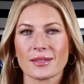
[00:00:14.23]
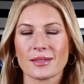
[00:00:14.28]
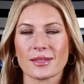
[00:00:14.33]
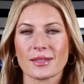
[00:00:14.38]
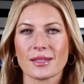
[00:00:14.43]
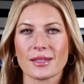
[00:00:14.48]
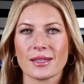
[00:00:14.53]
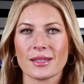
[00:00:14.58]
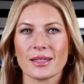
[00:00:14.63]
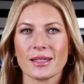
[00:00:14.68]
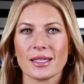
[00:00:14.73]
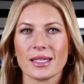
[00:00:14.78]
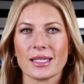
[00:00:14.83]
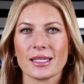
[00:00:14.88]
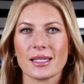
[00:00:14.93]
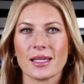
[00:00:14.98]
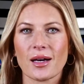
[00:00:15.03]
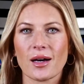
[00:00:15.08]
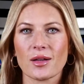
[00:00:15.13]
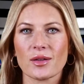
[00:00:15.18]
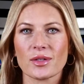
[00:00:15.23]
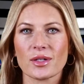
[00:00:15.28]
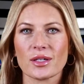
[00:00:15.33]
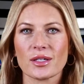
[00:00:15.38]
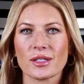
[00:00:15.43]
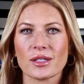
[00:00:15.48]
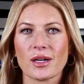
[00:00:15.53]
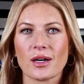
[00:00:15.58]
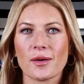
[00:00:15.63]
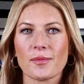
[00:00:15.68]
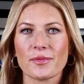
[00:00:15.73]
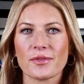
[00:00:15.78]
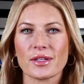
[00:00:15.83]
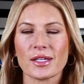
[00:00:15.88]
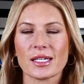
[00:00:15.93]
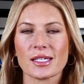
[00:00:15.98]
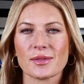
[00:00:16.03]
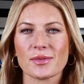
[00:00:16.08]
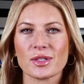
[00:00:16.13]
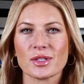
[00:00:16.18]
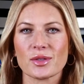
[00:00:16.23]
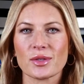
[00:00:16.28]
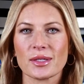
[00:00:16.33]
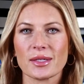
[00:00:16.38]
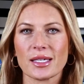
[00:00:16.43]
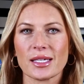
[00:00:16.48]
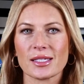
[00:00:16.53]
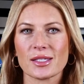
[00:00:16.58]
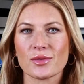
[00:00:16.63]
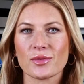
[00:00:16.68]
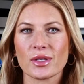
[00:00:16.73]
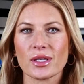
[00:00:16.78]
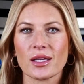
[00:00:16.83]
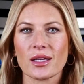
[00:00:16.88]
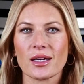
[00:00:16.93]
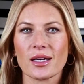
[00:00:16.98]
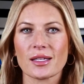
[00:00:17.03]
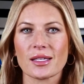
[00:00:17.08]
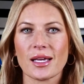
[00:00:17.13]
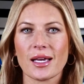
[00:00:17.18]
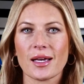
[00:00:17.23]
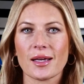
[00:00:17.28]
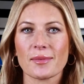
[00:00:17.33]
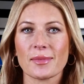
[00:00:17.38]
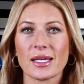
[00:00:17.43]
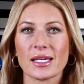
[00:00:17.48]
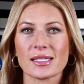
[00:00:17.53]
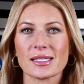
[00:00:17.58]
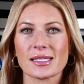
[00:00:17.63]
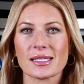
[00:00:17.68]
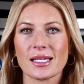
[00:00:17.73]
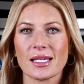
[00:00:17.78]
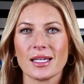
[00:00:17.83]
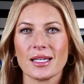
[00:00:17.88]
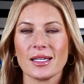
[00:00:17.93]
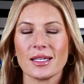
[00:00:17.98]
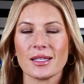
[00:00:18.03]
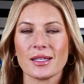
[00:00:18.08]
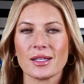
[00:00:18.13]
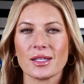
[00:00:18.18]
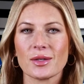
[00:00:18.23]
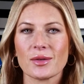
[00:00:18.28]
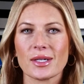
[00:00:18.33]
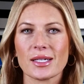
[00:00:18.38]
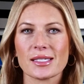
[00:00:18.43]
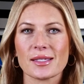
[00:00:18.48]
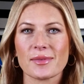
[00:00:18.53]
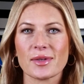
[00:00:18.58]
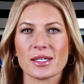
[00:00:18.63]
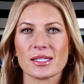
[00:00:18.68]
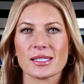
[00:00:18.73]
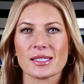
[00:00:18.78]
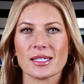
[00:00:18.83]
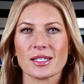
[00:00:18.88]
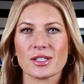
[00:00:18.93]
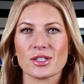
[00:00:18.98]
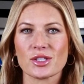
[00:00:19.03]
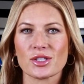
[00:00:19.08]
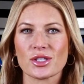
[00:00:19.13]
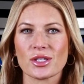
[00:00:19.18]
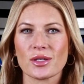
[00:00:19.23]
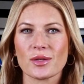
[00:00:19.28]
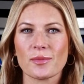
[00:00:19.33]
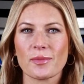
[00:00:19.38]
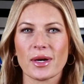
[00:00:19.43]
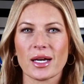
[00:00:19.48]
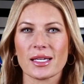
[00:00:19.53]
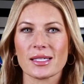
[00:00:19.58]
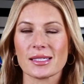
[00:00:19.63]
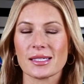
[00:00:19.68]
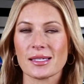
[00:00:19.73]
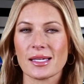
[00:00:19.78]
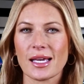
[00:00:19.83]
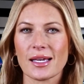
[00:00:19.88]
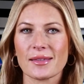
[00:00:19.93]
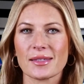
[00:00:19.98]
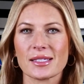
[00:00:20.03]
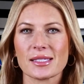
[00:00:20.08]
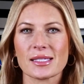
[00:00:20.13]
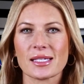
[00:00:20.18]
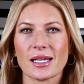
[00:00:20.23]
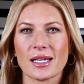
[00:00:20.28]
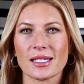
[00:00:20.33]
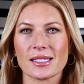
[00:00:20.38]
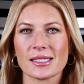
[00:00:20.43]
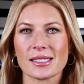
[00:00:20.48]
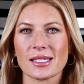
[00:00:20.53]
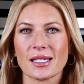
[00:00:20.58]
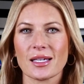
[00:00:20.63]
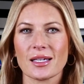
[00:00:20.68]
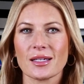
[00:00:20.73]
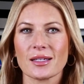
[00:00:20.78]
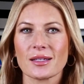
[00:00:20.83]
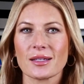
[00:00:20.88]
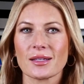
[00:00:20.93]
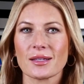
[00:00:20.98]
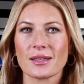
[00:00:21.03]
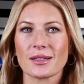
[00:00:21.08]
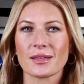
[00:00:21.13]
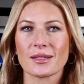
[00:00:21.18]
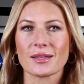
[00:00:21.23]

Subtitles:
Following a weekend at his Camp David retreat, President Biden told reporters that negotiations were still ongoing